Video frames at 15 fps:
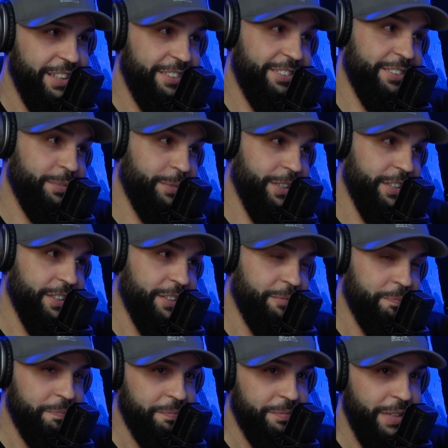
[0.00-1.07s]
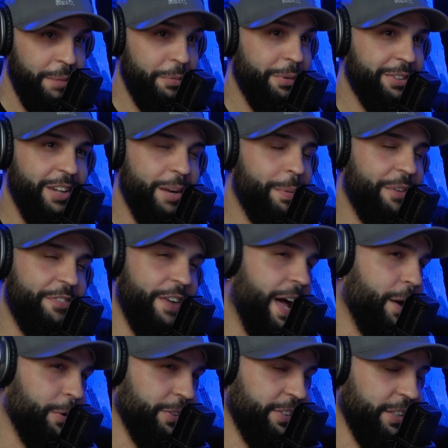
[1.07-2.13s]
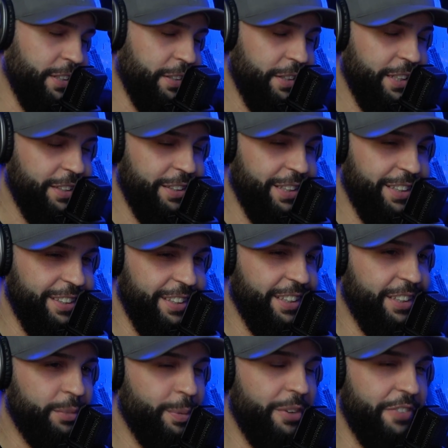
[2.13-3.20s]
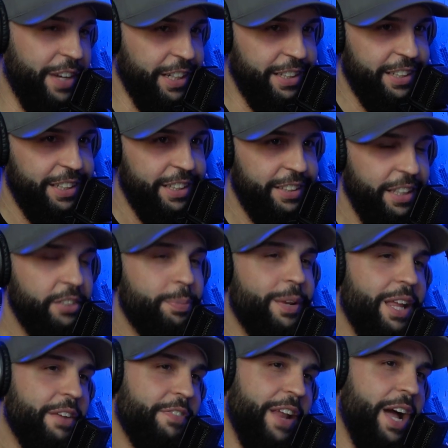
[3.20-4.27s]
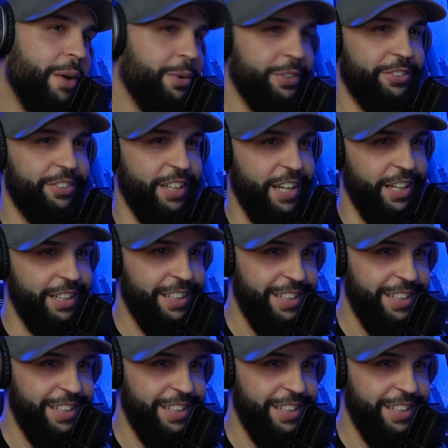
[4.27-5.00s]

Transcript: That's just me. I mean, we're talking about flowers here. They smell fine. They smell like flowers, John.